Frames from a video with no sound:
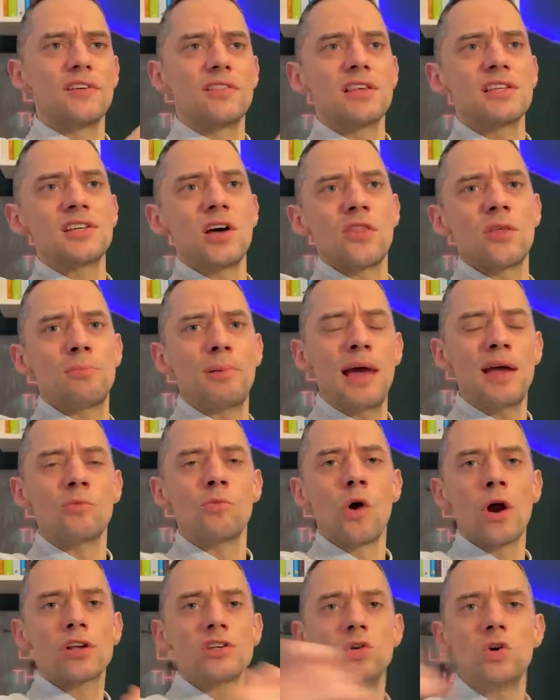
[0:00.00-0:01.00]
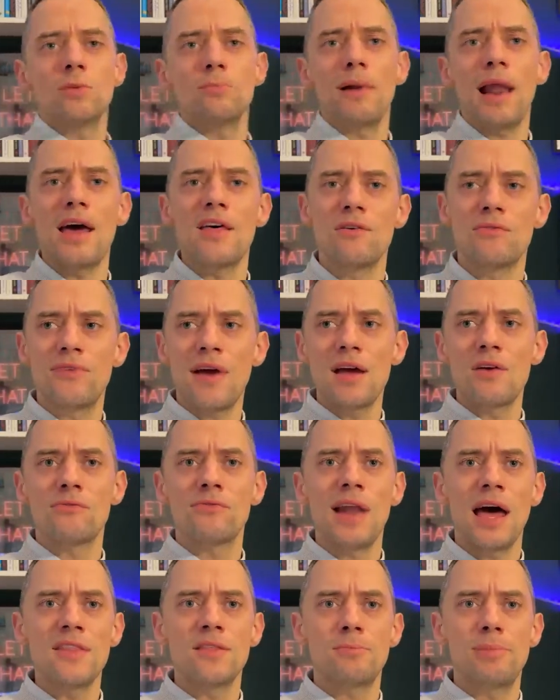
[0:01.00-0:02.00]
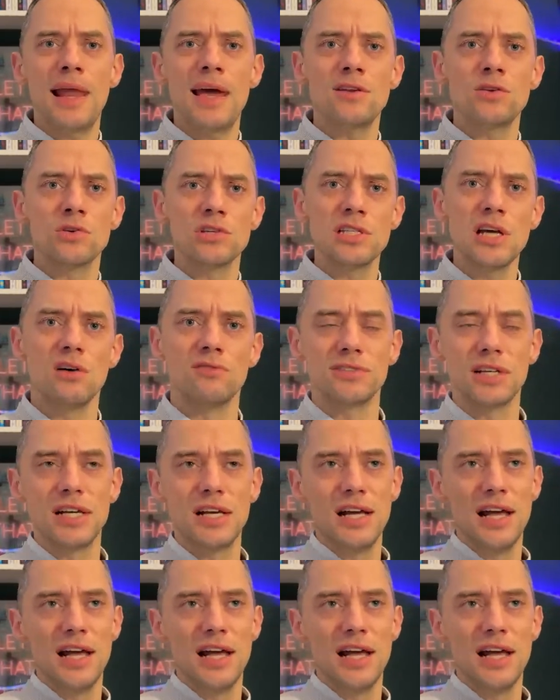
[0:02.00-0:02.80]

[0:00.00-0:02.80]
This is how the plane works. You can fly the plane yourself.